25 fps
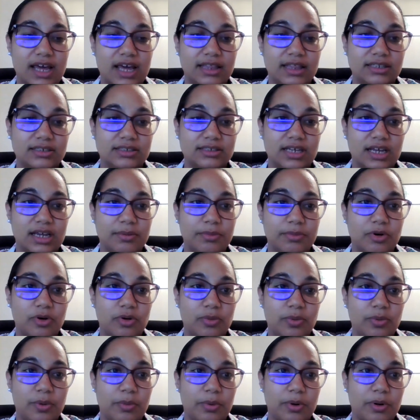at the
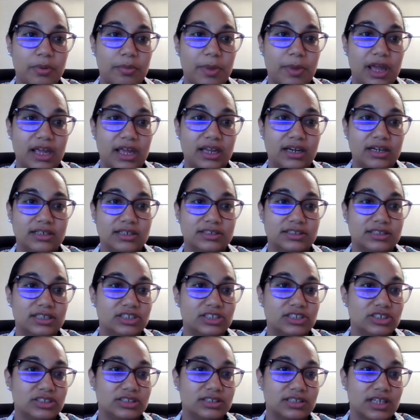table when we're making
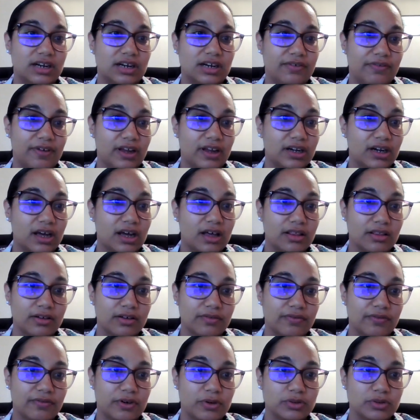decisions that affect
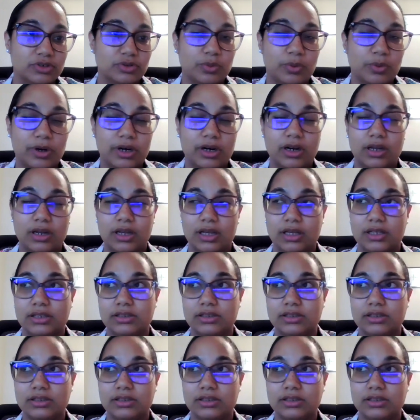other folks' work.